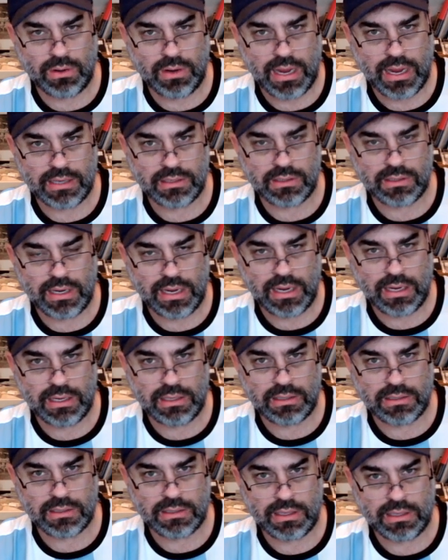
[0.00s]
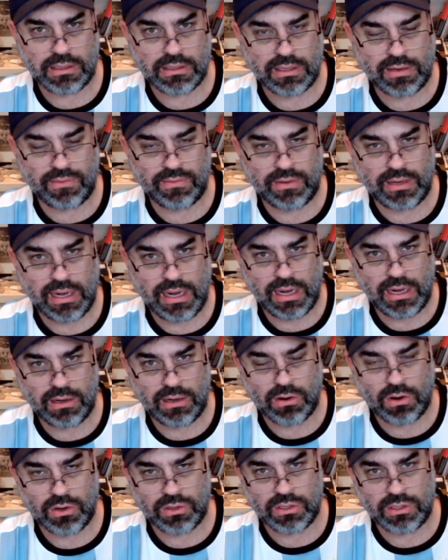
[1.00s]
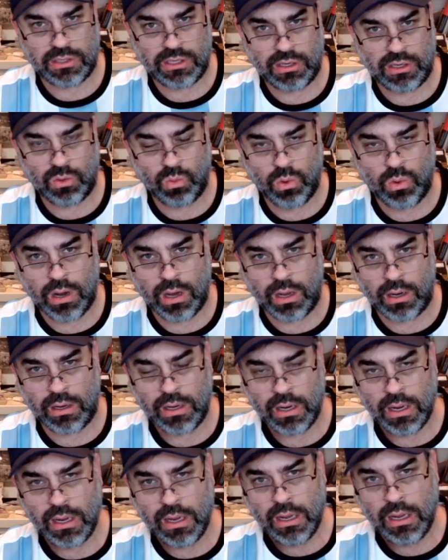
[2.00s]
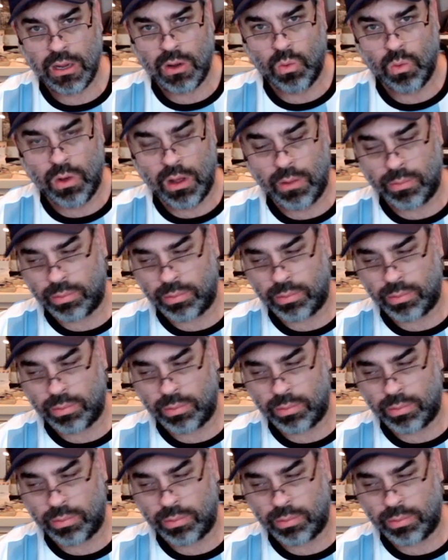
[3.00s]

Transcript: as 78 Argentina won while